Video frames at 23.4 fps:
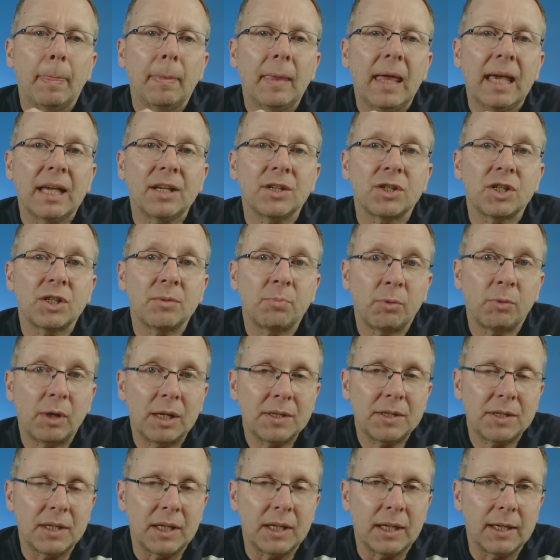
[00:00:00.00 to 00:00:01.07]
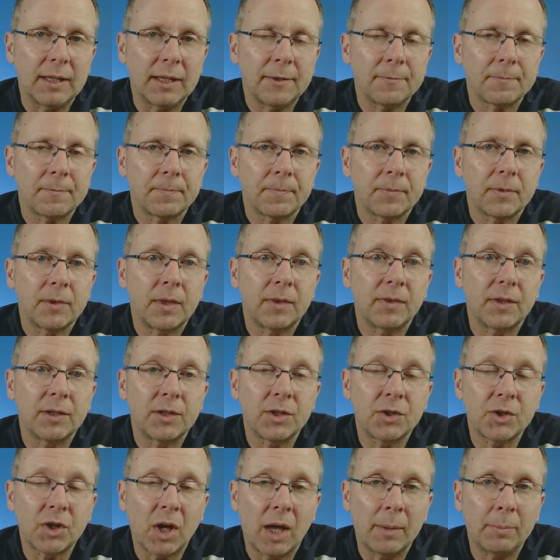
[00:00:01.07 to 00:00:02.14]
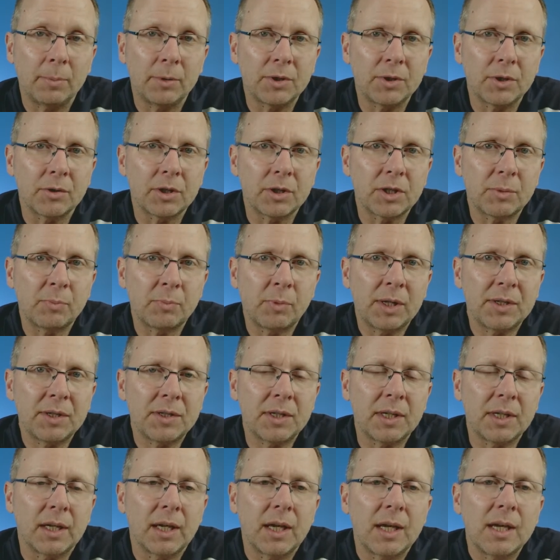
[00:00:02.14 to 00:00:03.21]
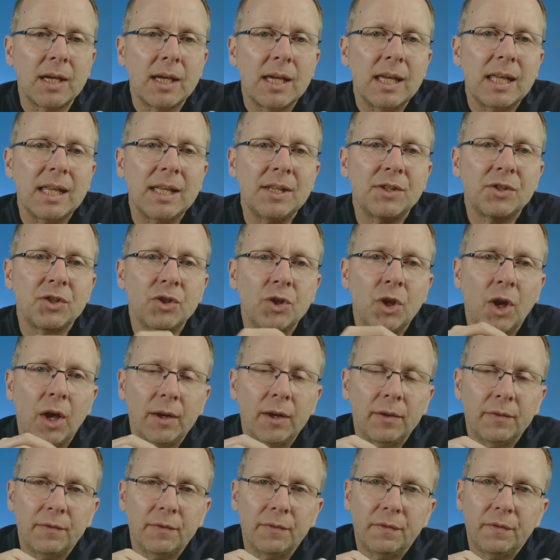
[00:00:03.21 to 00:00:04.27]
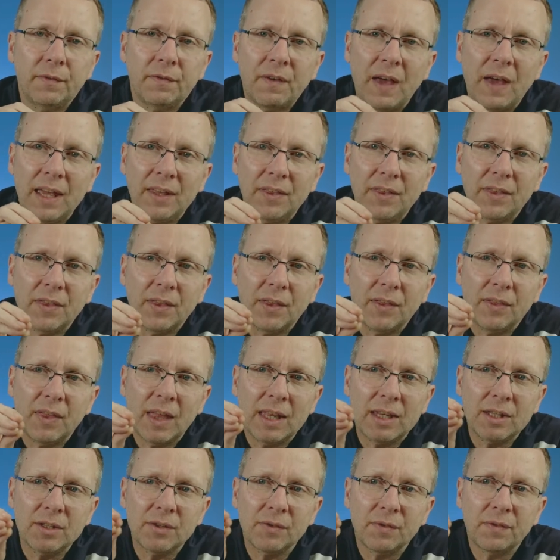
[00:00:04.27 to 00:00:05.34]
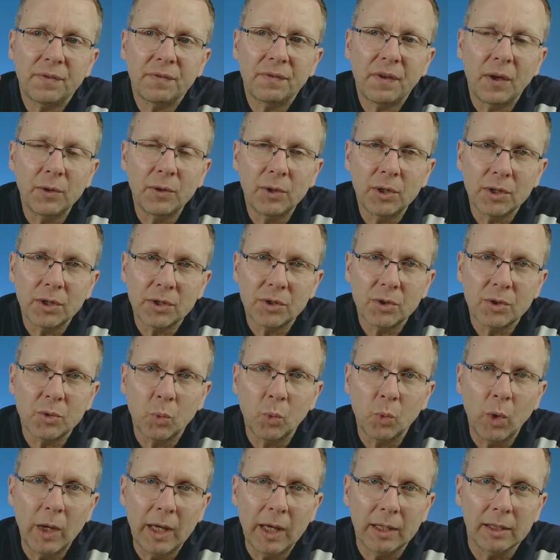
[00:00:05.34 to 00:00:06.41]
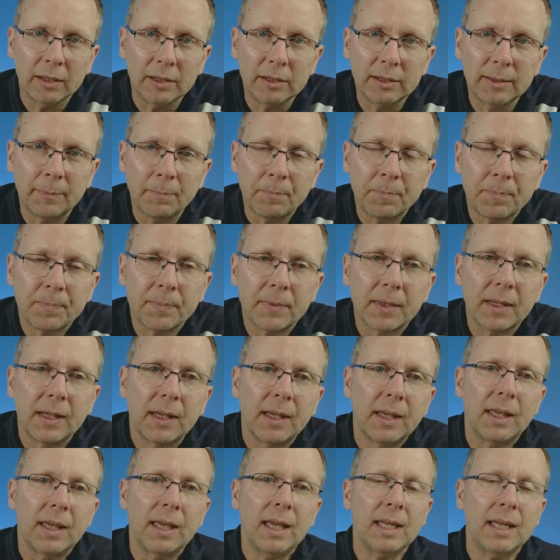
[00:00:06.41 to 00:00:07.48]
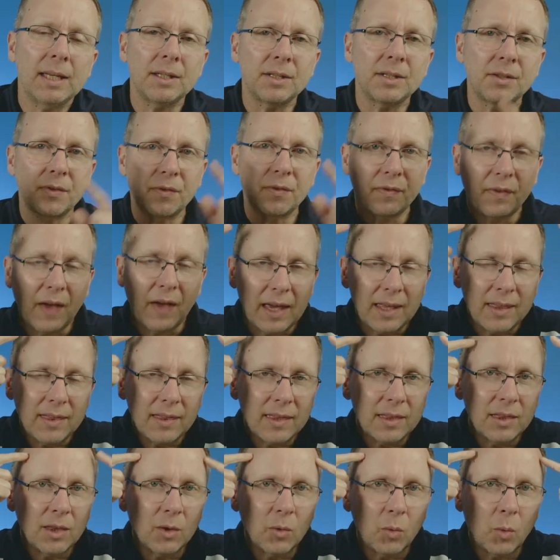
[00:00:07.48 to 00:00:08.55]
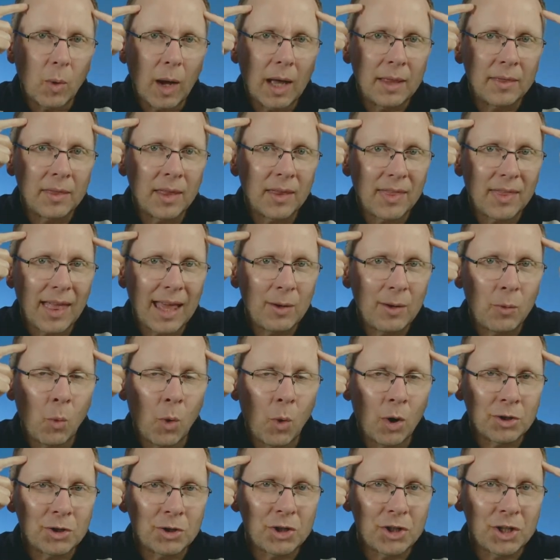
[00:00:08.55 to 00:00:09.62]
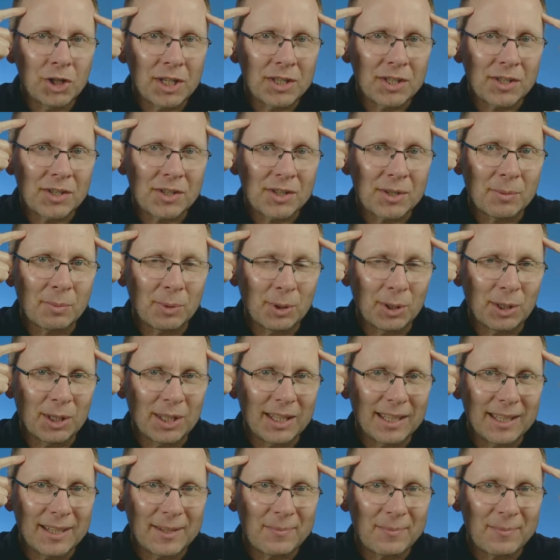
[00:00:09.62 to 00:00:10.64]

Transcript: expressing, that the disciples are expressing, is not faith that is focused well. It is faith in the one that they want Jesus to be.